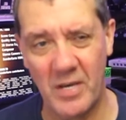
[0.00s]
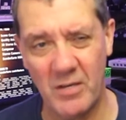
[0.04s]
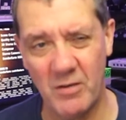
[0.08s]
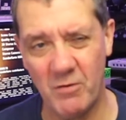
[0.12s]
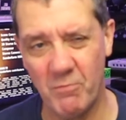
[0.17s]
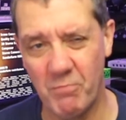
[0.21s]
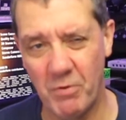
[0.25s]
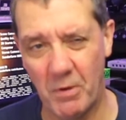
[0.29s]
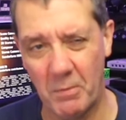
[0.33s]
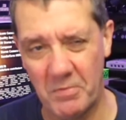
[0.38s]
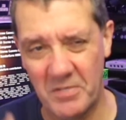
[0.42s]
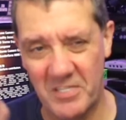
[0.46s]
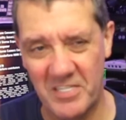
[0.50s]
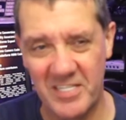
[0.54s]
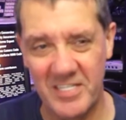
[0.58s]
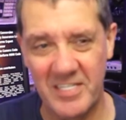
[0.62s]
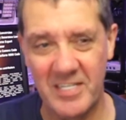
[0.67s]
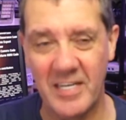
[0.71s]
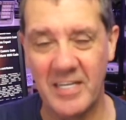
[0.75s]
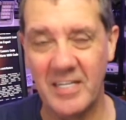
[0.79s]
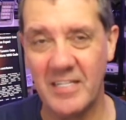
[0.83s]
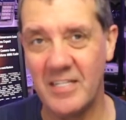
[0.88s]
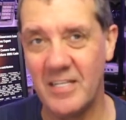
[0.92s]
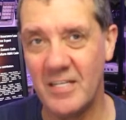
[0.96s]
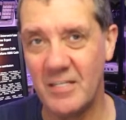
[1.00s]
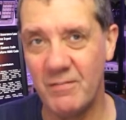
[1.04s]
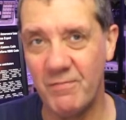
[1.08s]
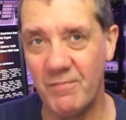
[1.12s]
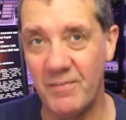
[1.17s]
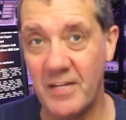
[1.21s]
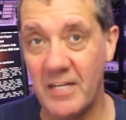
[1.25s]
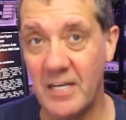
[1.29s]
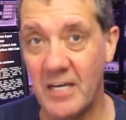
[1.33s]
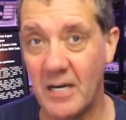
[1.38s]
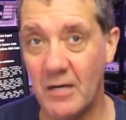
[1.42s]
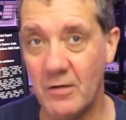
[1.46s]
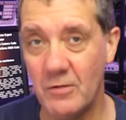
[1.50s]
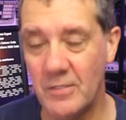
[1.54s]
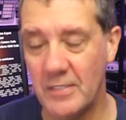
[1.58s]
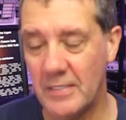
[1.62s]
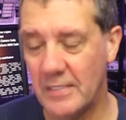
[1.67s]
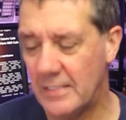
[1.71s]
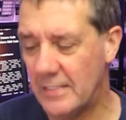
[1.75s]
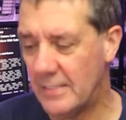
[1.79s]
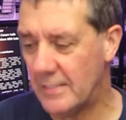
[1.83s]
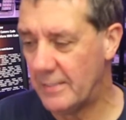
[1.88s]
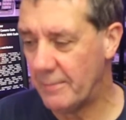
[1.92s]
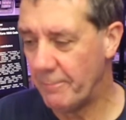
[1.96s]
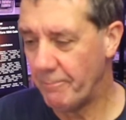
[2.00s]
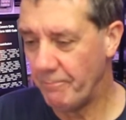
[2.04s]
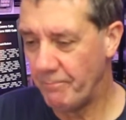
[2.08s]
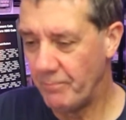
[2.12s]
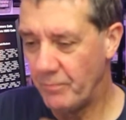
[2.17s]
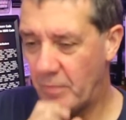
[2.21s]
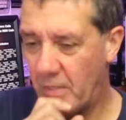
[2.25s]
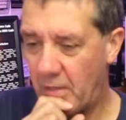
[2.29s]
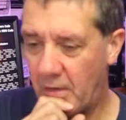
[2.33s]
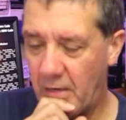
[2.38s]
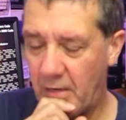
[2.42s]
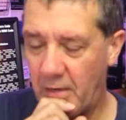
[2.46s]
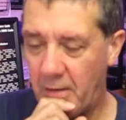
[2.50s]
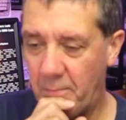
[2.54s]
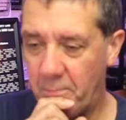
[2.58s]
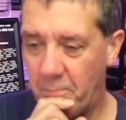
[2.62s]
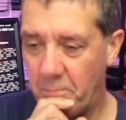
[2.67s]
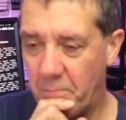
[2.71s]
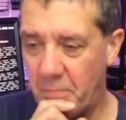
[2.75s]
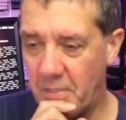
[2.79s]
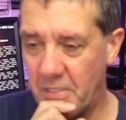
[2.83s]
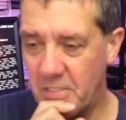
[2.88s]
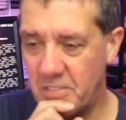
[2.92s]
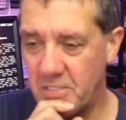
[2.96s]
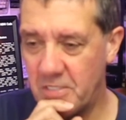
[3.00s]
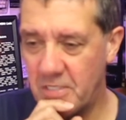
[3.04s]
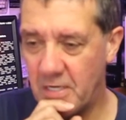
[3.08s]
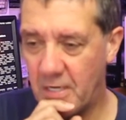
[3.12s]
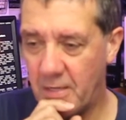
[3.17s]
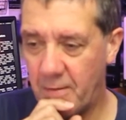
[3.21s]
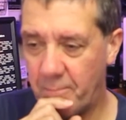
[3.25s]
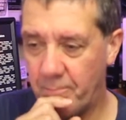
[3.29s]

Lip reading: You've probably seen this video, but